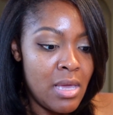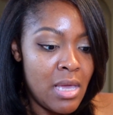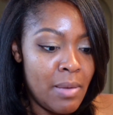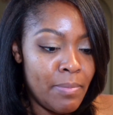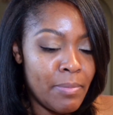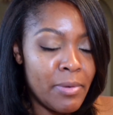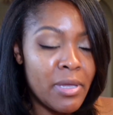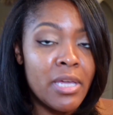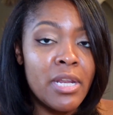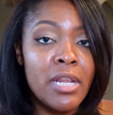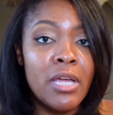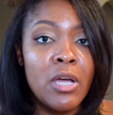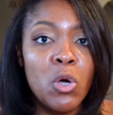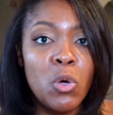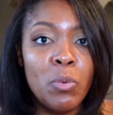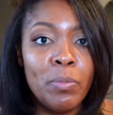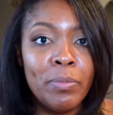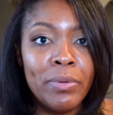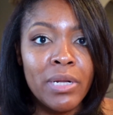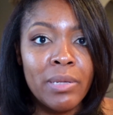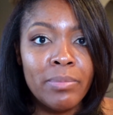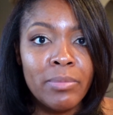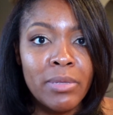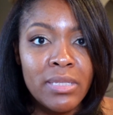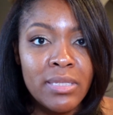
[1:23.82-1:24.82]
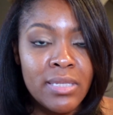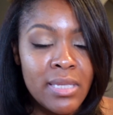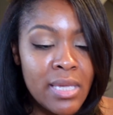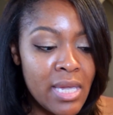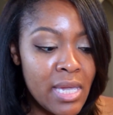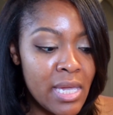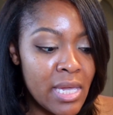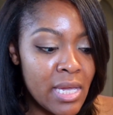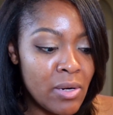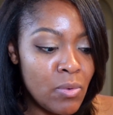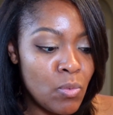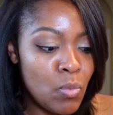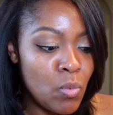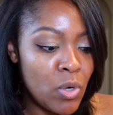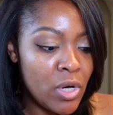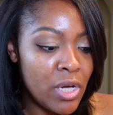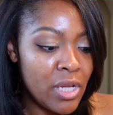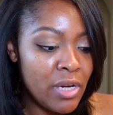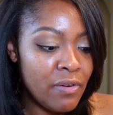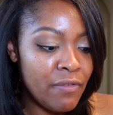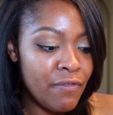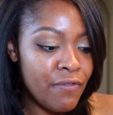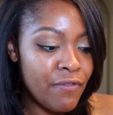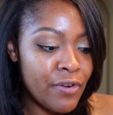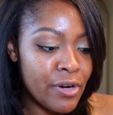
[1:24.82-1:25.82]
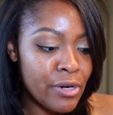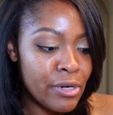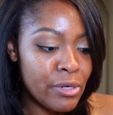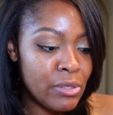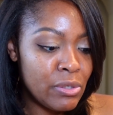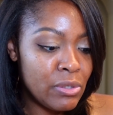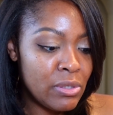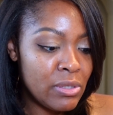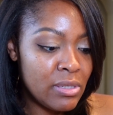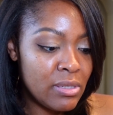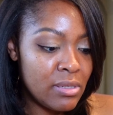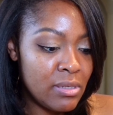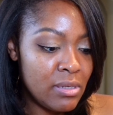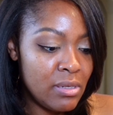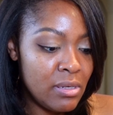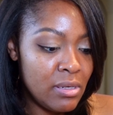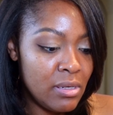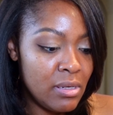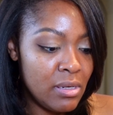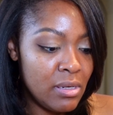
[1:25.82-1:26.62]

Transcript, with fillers: I'm gonna open up the tan one first.